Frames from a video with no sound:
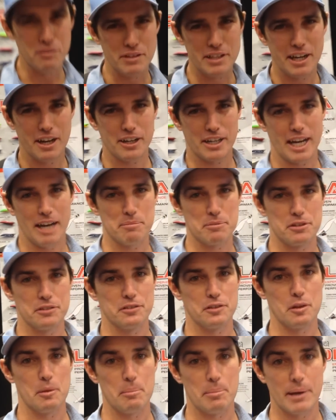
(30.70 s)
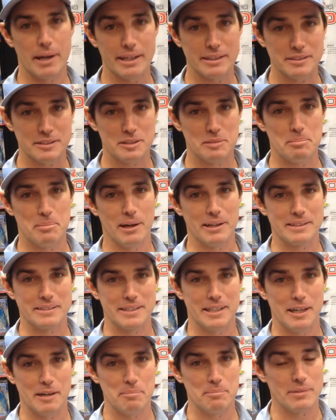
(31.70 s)
the video captures it the best,
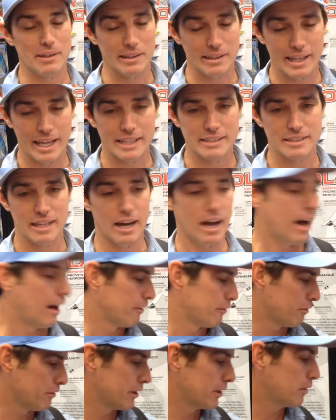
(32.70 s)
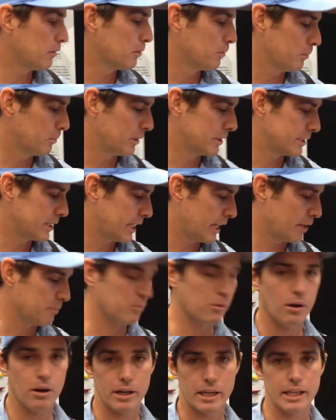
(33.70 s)
but um, the legs are unreal when you get
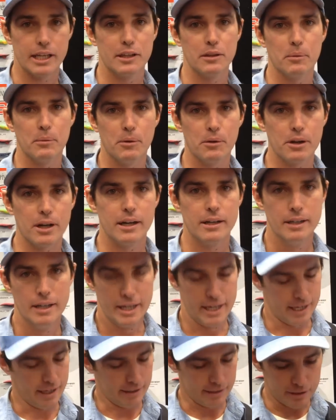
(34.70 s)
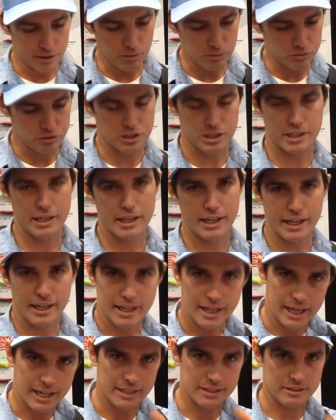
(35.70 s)
them working in the water. A little jig
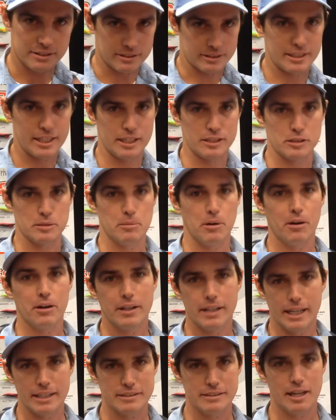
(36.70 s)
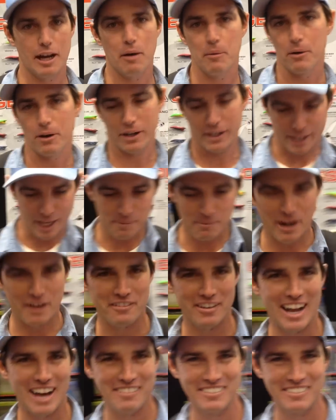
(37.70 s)
and it just kicks them on and they start working. Come over and